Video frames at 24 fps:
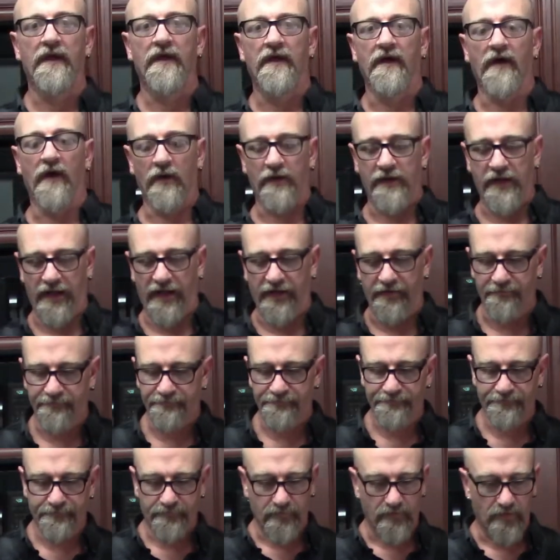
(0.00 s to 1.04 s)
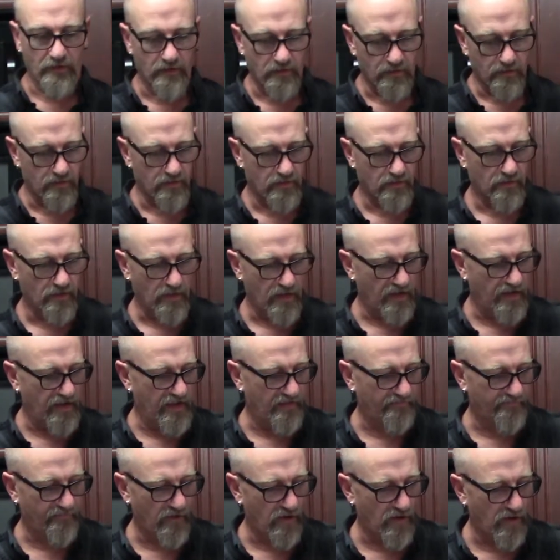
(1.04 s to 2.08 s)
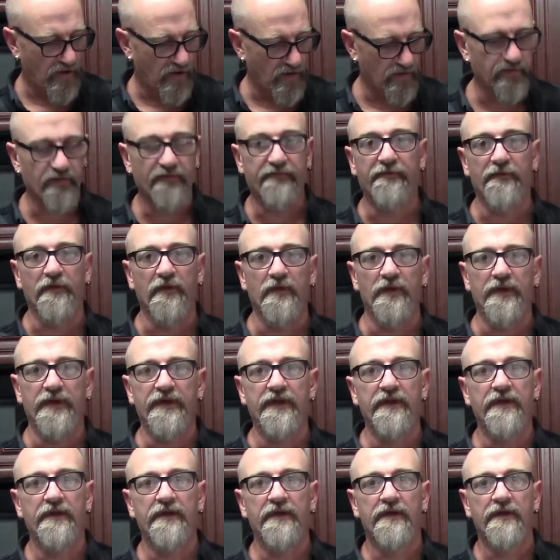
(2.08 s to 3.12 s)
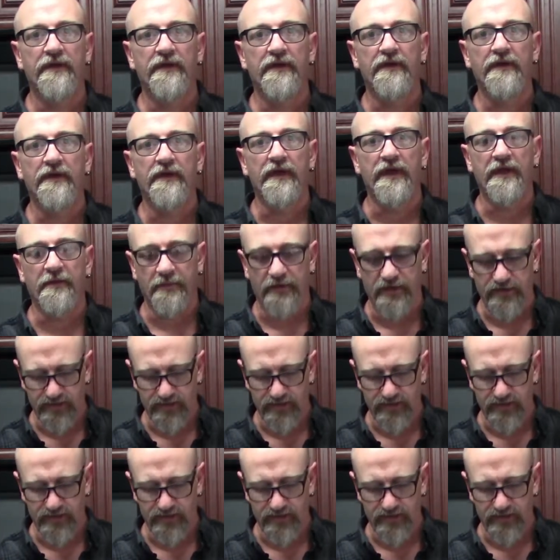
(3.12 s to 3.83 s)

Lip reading: Okay, I have all the fluid in my